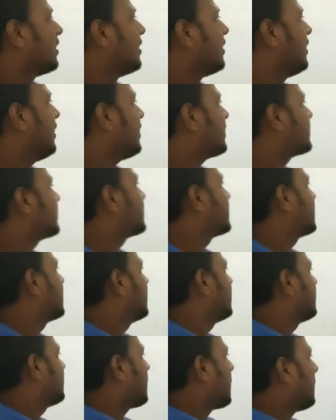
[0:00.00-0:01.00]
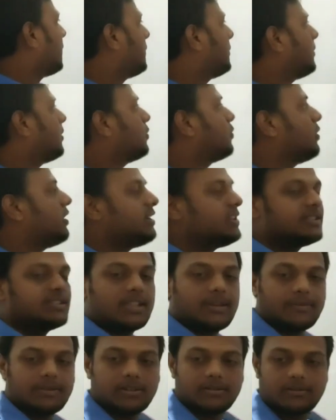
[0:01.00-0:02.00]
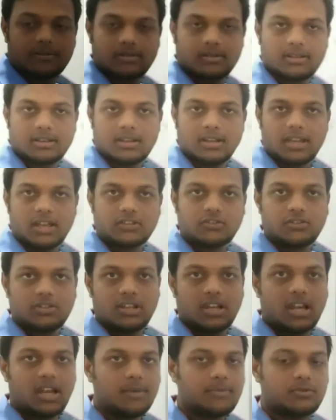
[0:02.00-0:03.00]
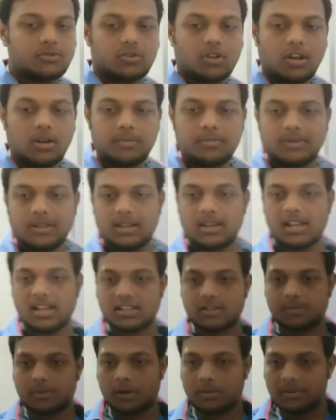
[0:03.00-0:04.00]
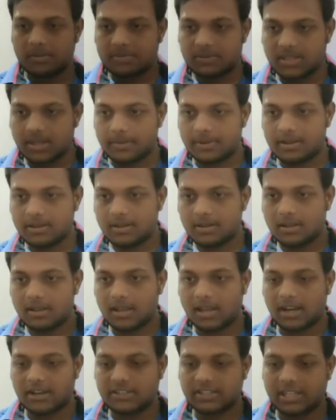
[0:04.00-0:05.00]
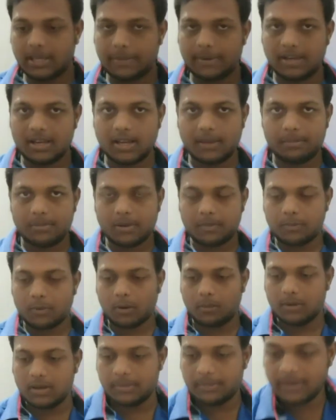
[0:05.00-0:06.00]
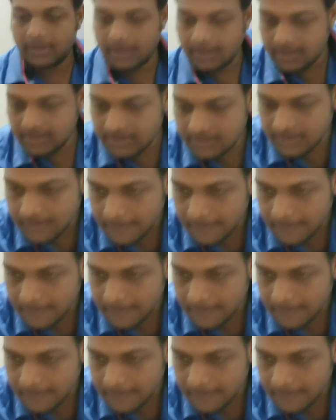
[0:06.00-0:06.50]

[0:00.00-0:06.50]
Next, problem number 27. Actually, I have solved the last problem 7, and 7 number problem is